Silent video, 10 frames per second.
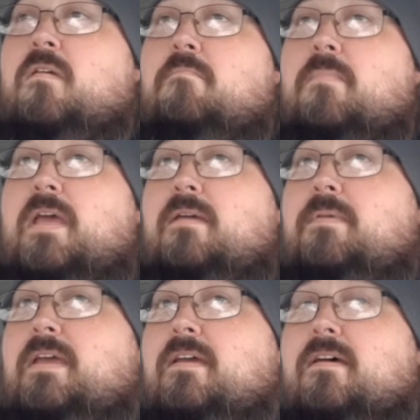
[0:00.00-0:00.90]

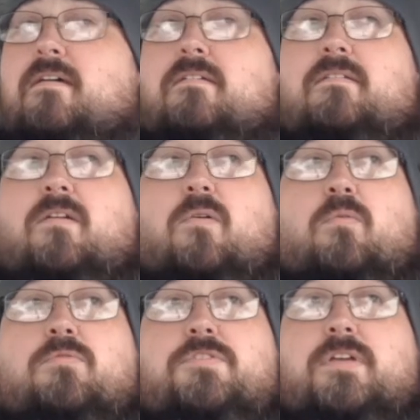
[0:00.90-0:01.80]
Maybe a
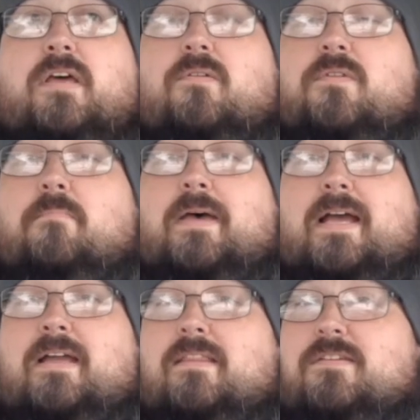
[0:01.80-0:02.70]
old shed on the
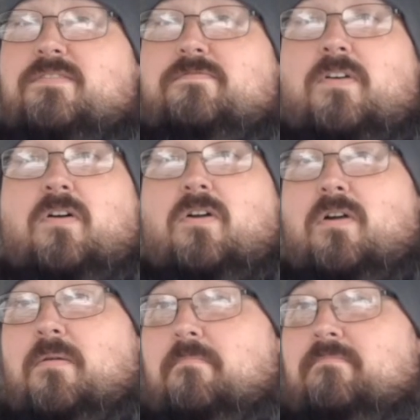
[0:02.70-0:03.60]
back of this
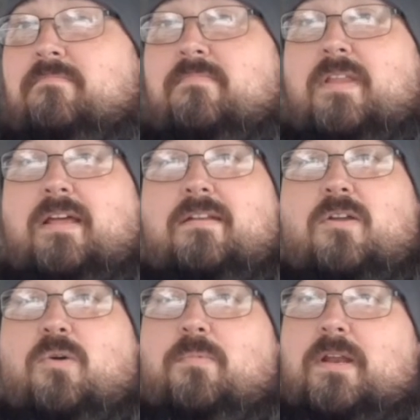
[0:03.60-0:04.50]
farm that
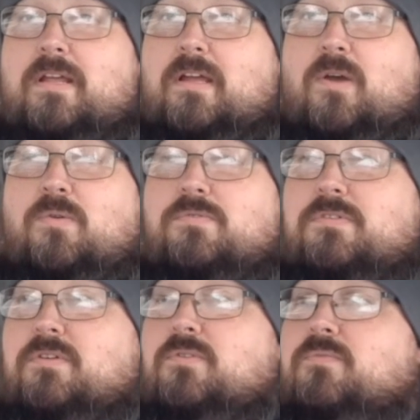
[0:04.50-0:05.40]
nobody goes
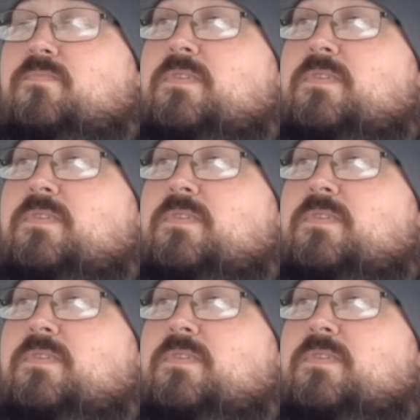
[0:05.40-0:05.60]
to.